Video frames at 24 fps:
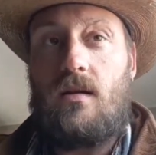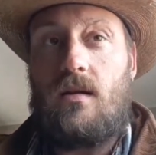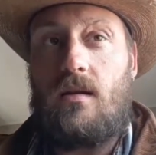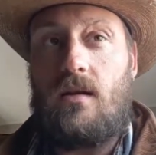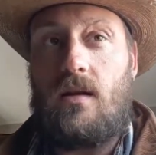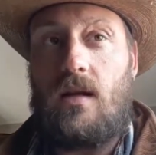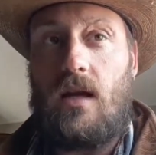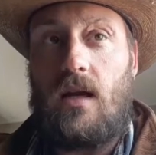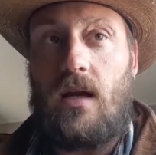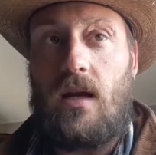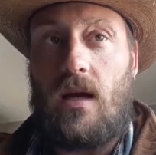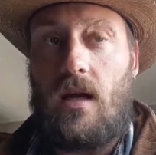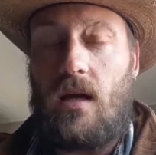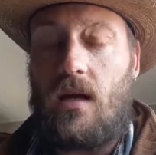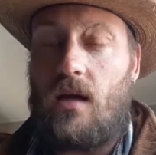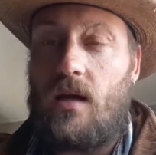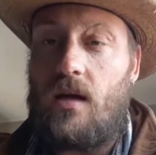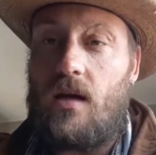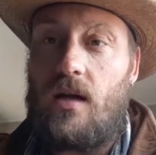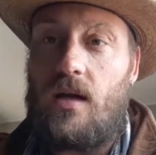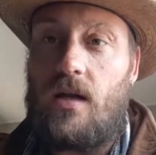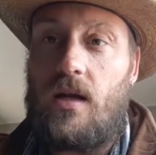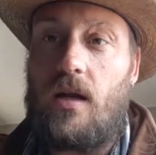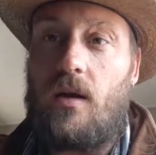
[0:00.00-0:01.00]

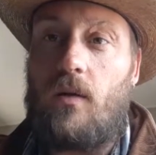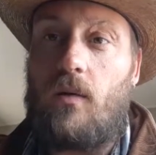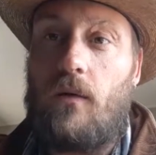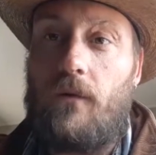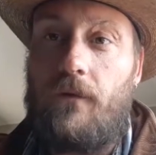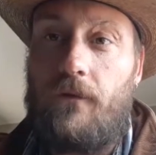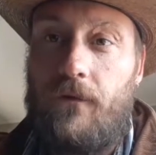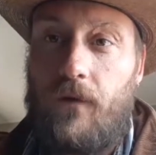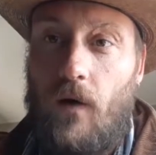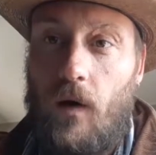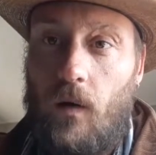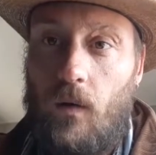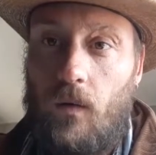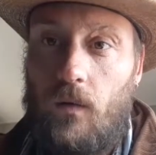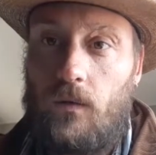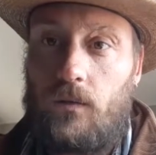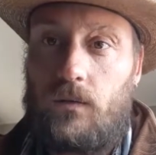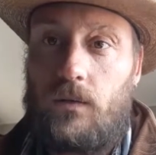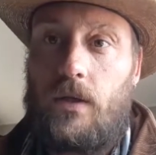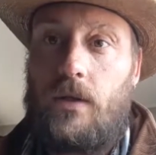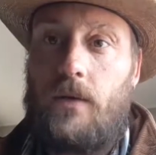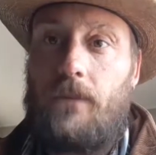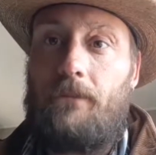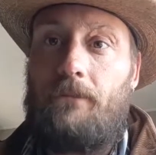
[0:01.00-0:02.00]
the Unequal Fold.
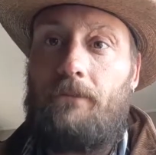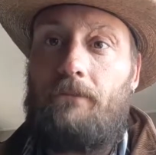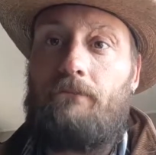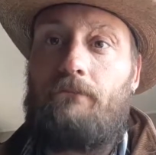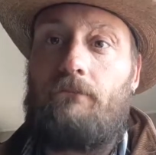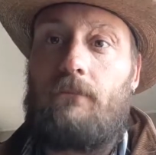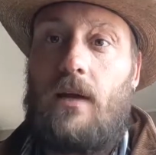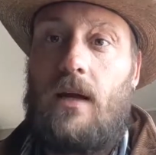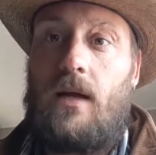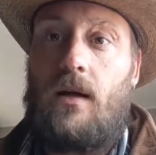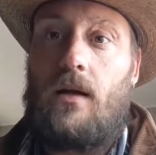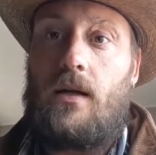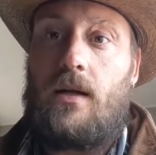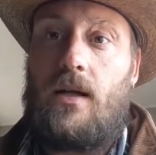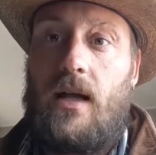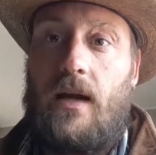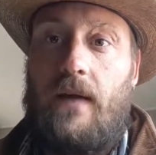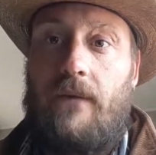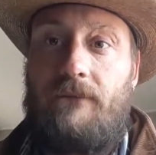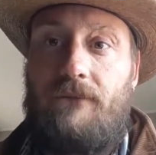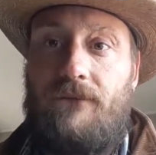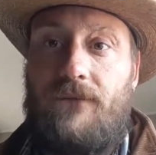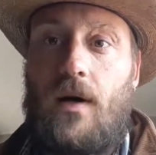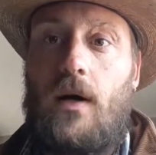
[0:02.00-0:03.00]
Now,
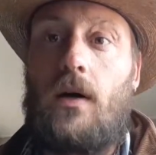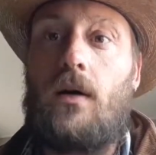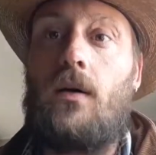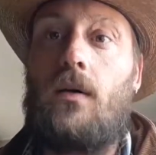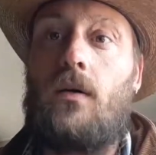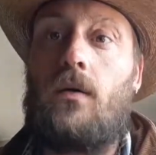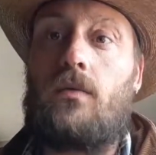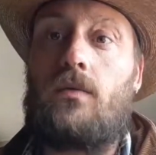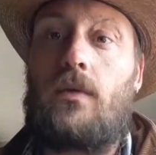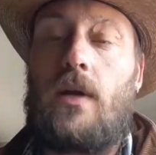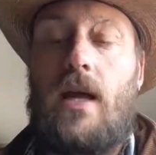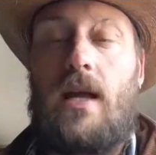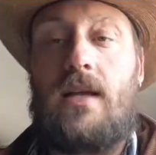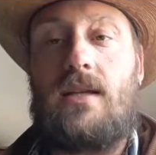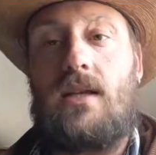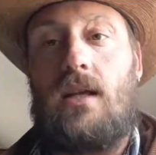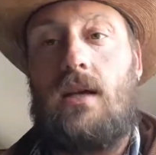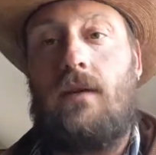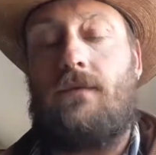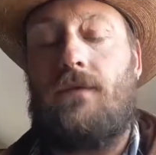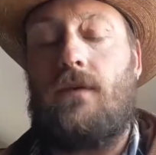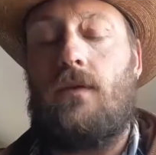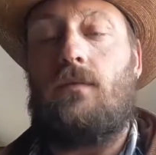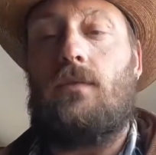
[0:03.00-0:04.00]
that fold, that's
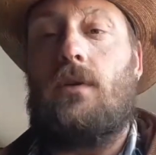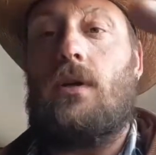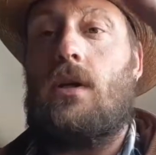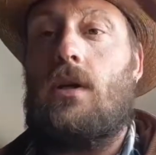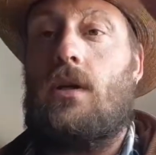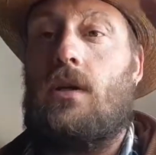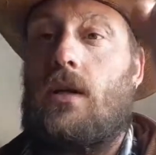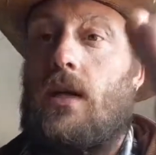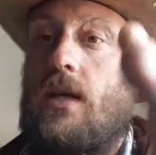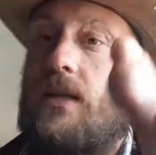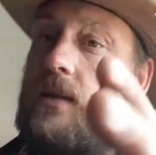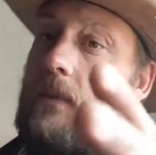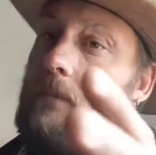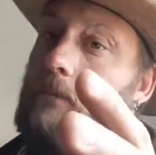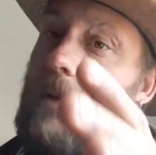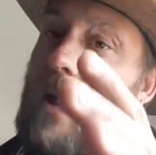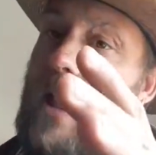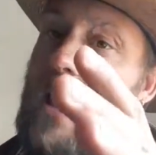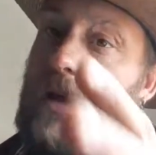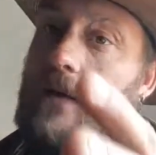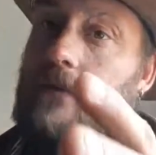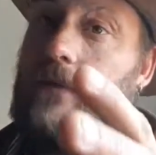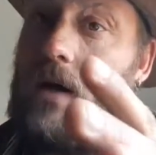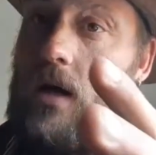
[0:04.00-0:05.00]
if you look at the
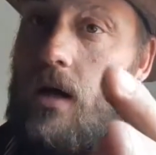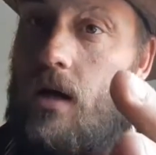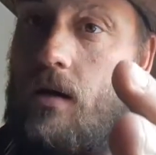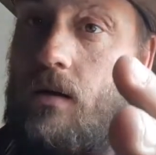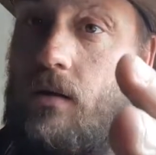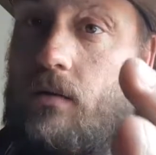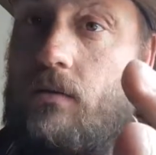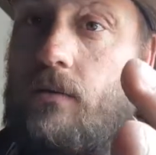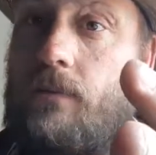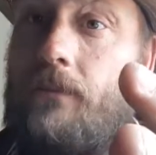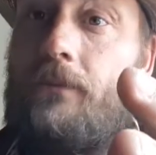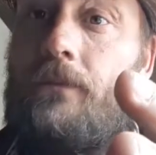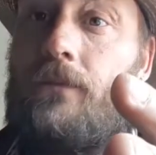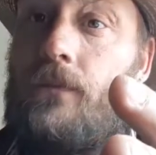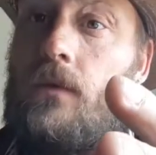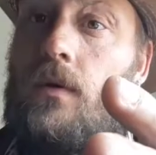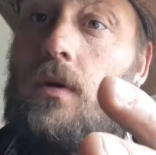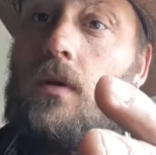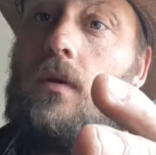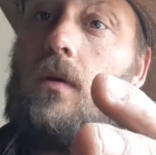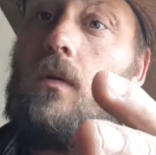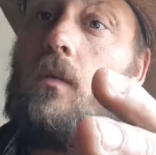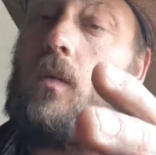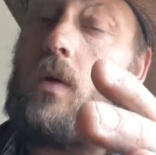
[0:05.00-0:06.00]
back of a hog,
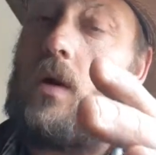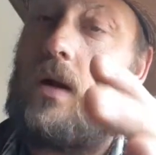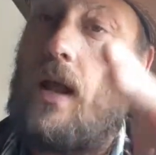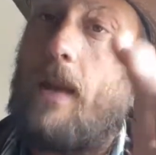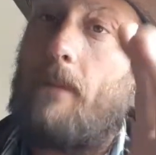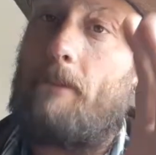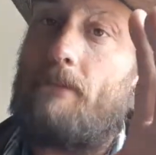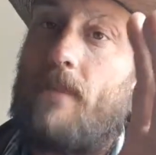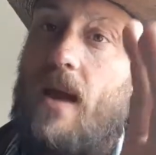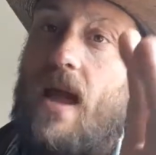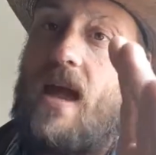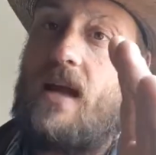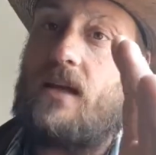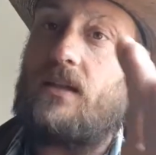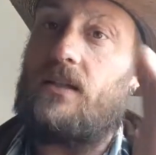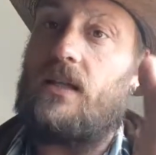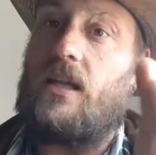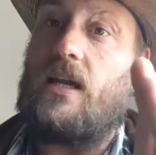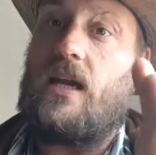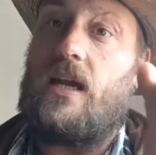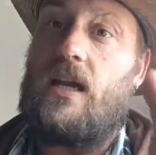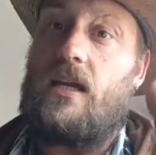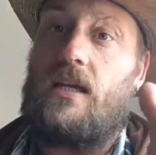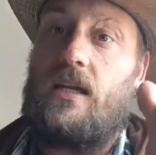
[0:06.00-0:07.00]
where that back
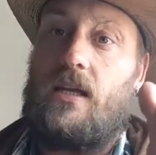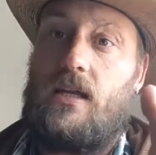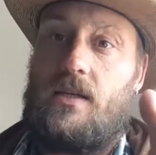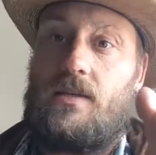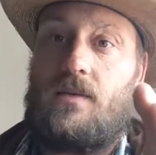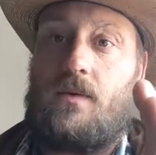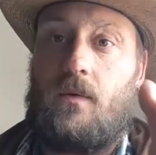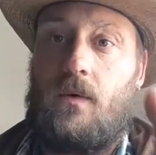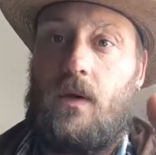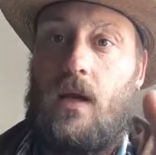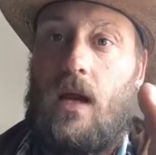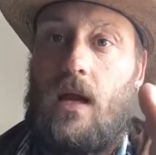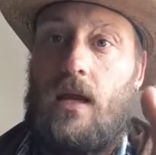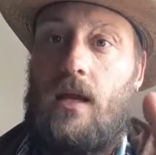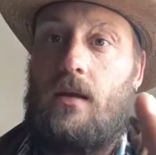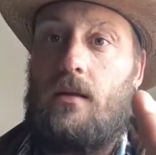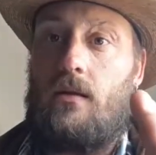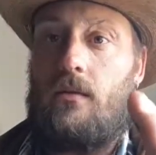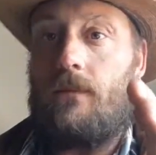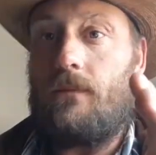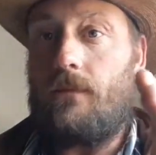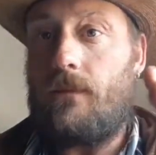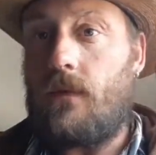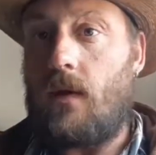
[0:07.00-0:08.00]
leg is, okay,
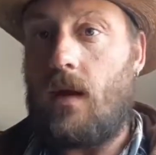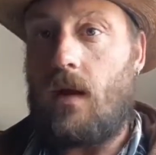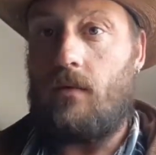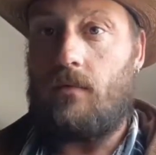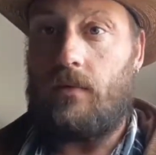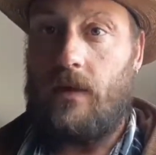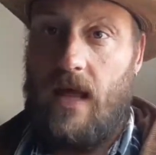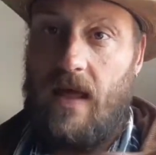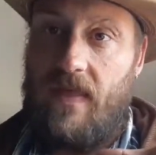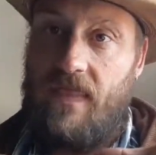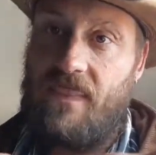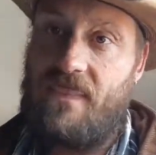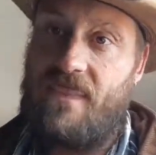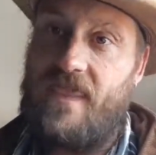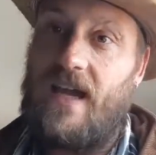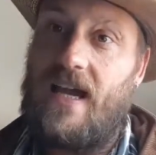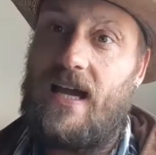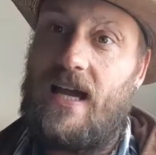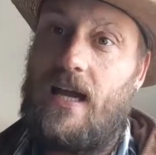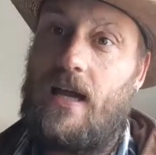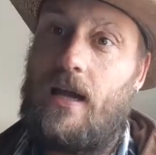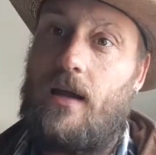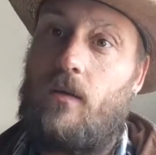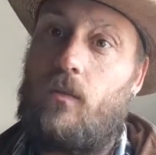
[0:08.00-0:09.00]
on that
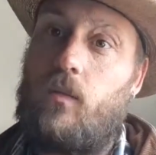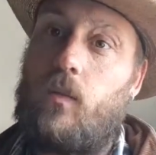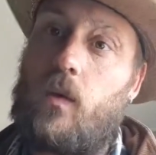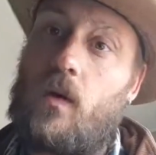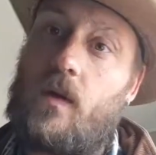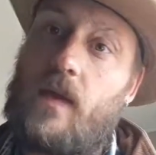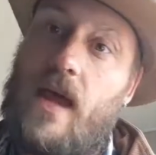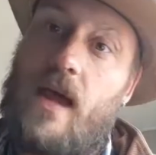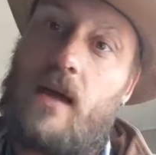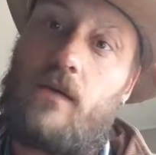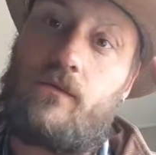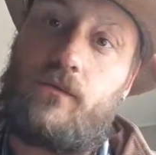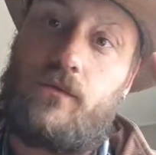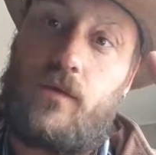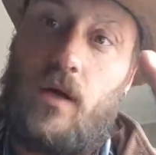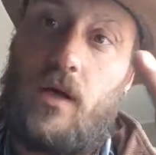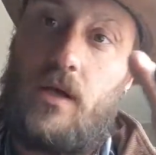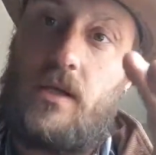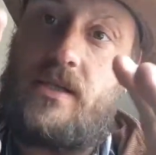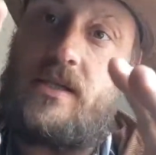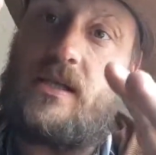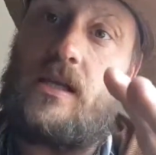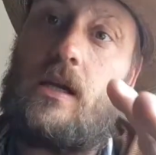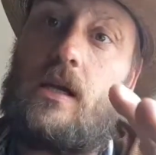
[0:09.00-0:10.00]
thigh, where that
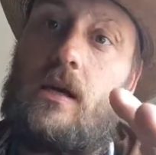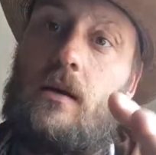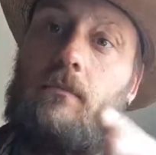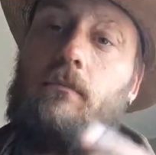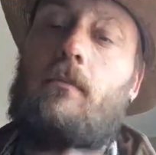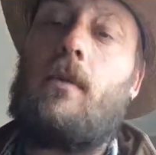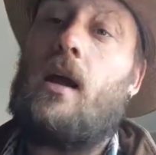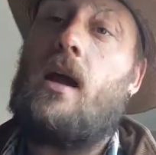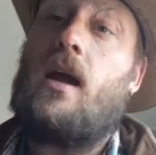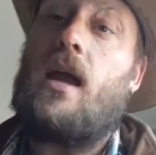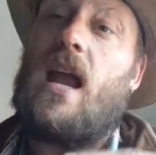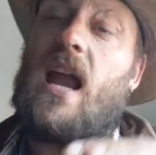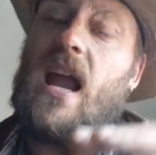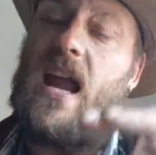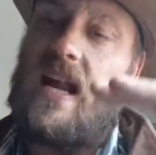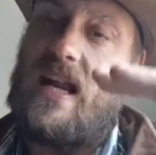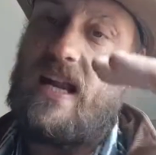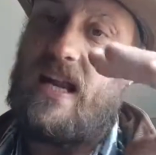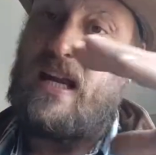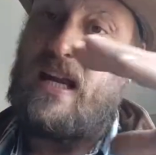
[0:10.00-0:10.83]
runs up and